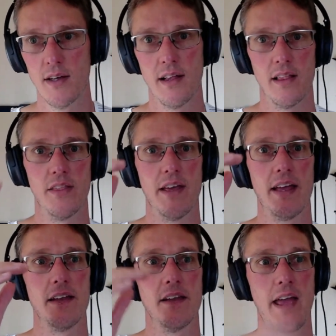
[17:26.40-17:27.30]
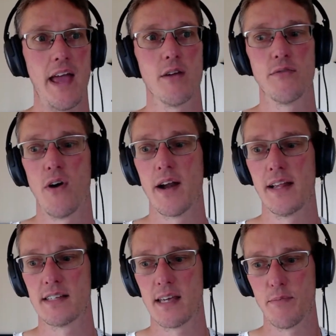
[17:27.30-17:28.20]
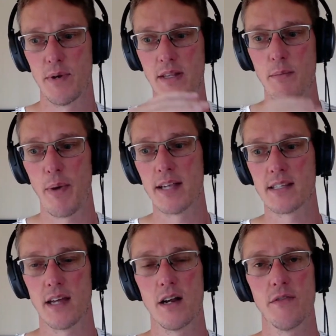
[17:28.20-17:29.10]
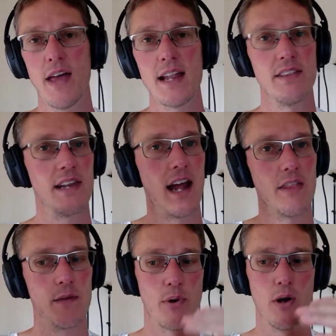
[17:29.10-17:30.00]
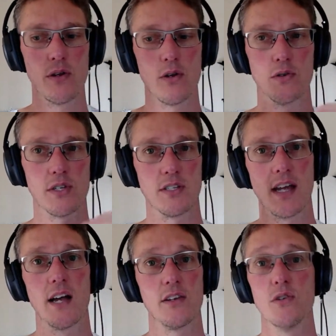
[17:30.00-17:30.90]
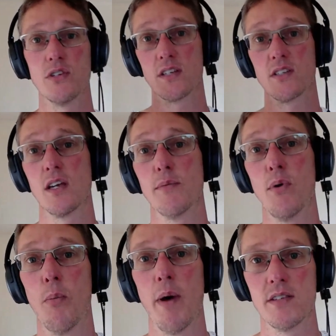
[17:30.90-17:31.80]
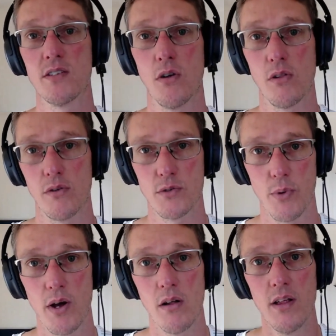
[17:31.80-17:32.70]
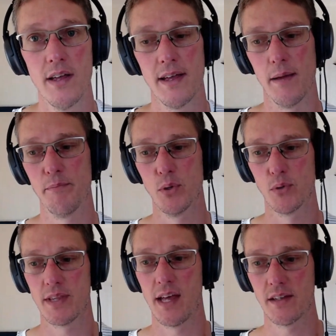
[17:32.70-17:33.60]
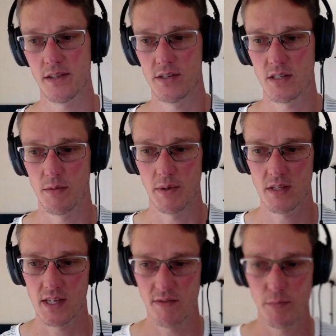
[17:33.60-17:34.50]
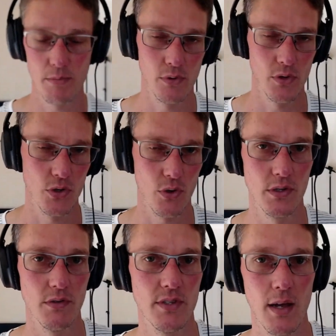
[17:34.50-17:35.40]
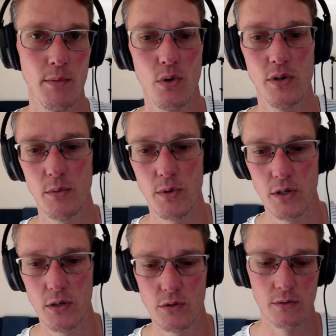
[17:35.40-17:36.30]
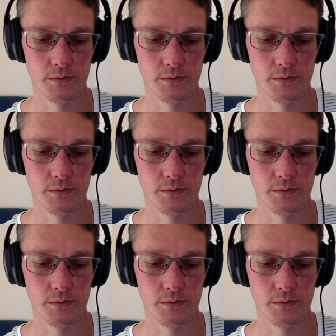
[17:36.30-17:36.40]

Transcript: then Handle Finance can be the base layer of that. And then other protocols can start using a Singapore-based dollar as well and building that to the system. It's giving people the choice of stablecoin they want to use.